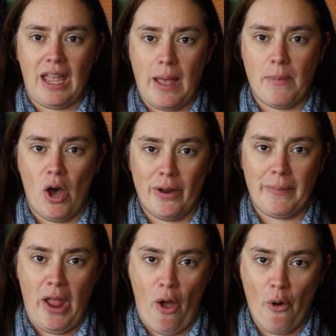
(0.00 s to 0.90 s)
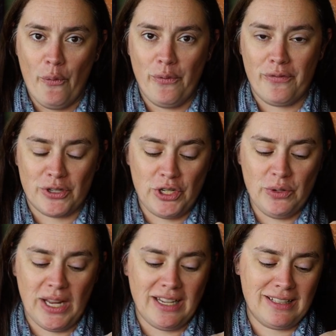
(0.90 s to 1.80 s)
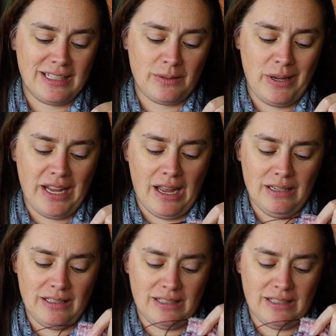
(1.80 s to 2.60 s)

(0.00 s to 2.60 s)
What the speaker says: I'm on my own for 2 days this weekend,